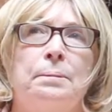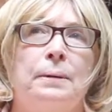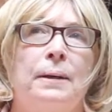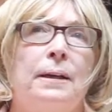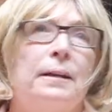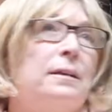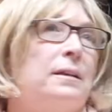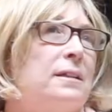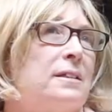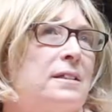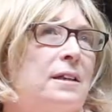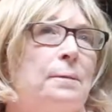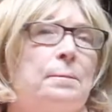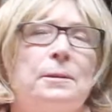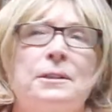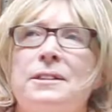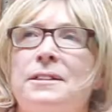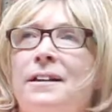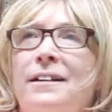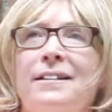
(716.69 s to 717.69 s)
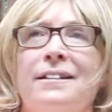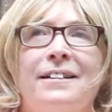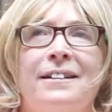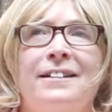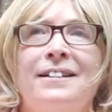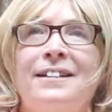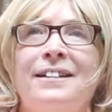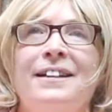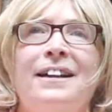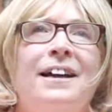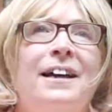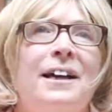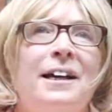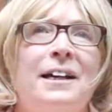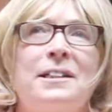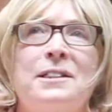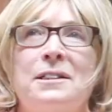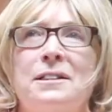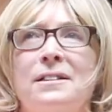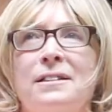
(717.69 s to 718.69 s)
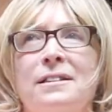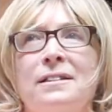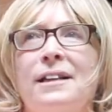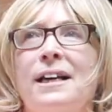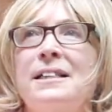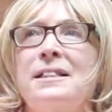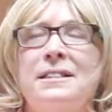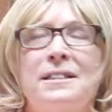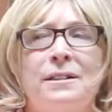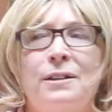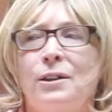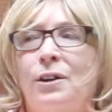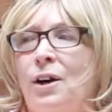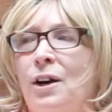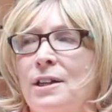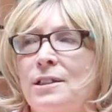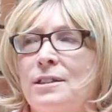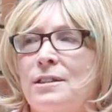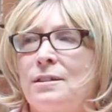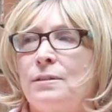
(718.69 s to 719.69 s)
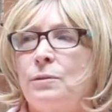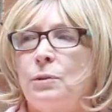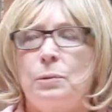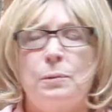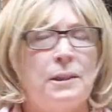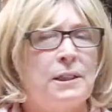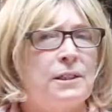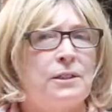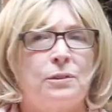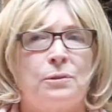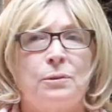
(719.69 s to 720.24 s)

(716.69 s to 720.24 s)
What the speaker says: And it's almost nothing. It's less than a cost of a week's